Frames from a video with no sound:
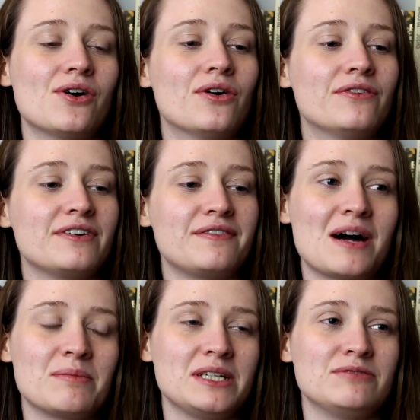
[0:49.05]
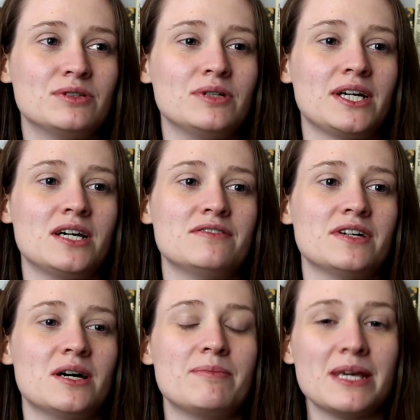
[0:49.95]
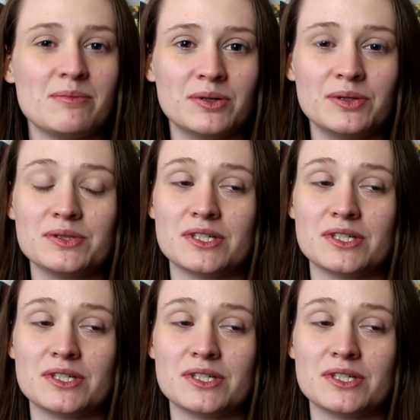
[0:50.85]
of a family ruling over a people,